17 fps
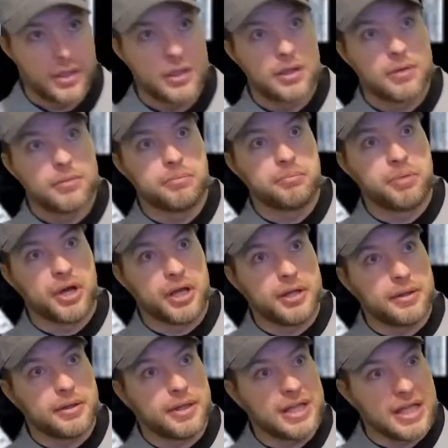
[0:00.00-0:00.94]
But
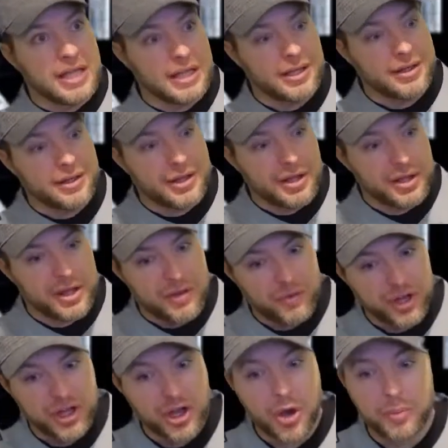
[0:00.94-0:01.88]
if we
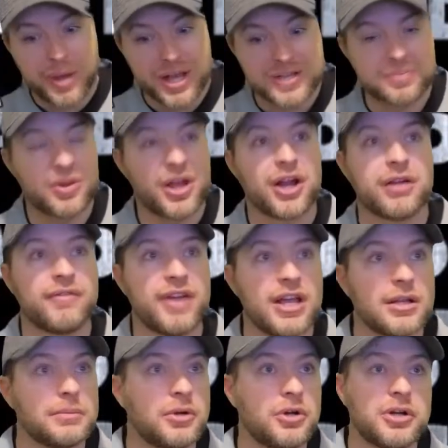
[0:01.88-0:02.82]
go best player
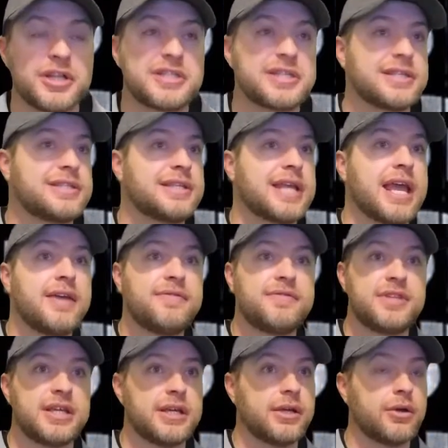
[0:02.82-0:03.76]
available and it's a
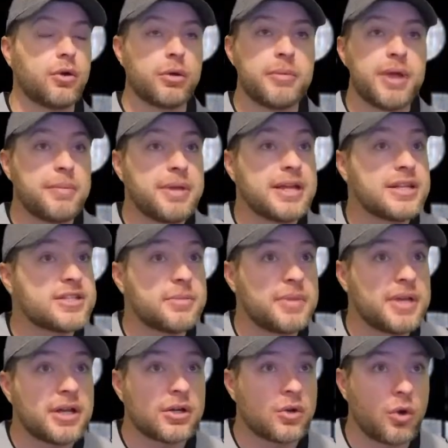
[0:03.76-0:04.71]
safety, or maybe it's
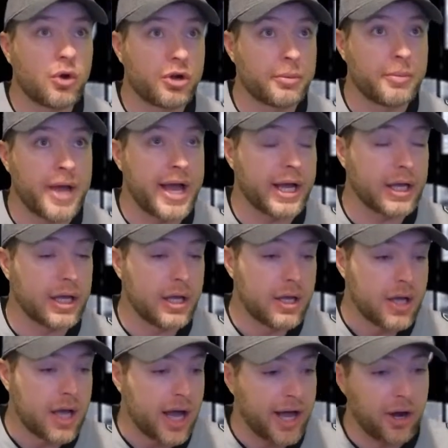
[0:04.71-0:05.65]
being a cornerback,
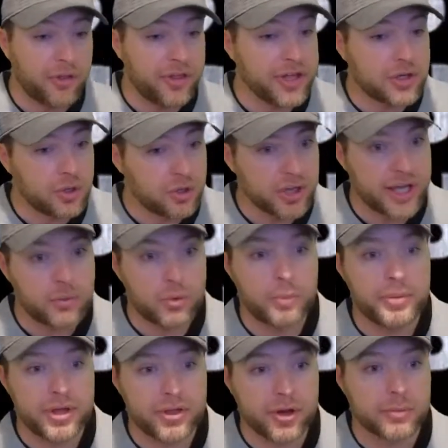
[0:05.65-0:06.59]
I don't think Kool-Aid will
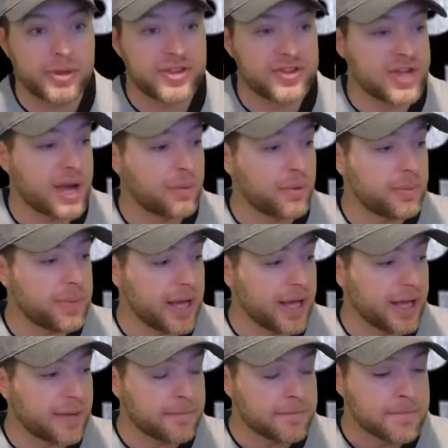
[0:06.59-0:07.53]
be there by the time we
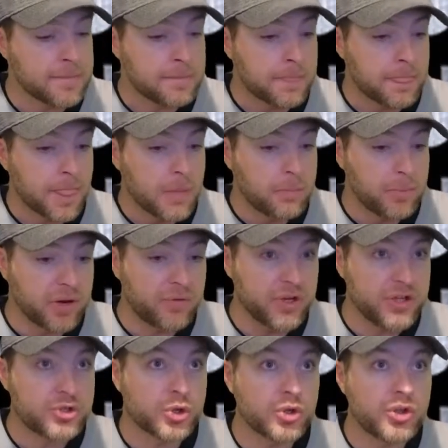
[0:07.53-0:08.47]
pick. But if we
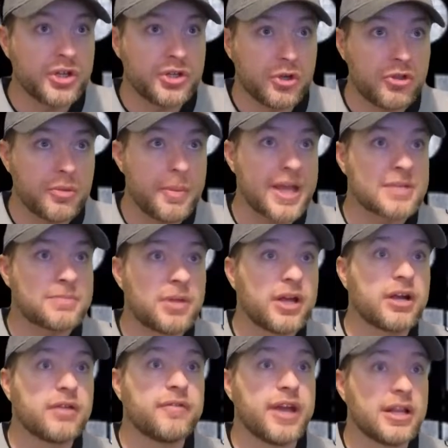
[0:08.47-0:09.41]
truly do the best
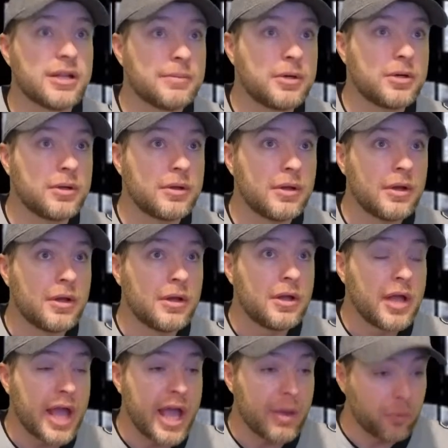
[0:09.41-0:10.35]
player available
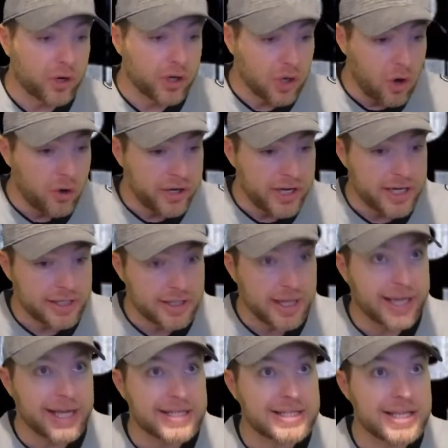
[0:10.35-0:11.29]
and we're going in,
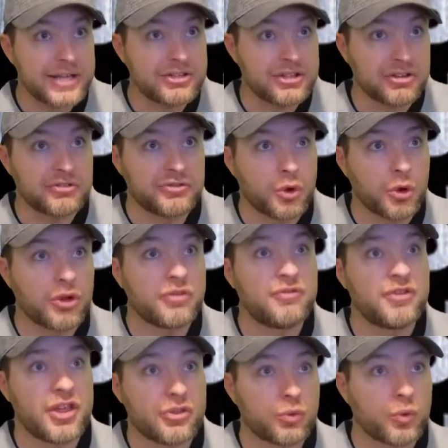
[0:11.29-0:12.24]
like I said, to the 4th,
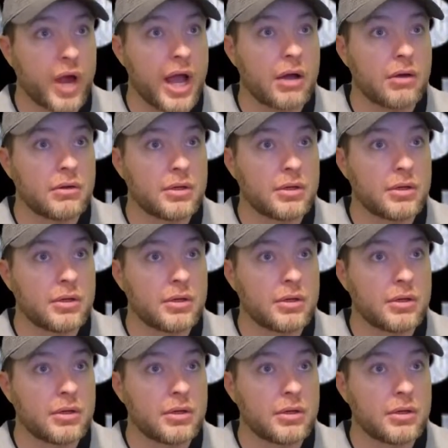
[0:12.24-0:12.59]
5th round,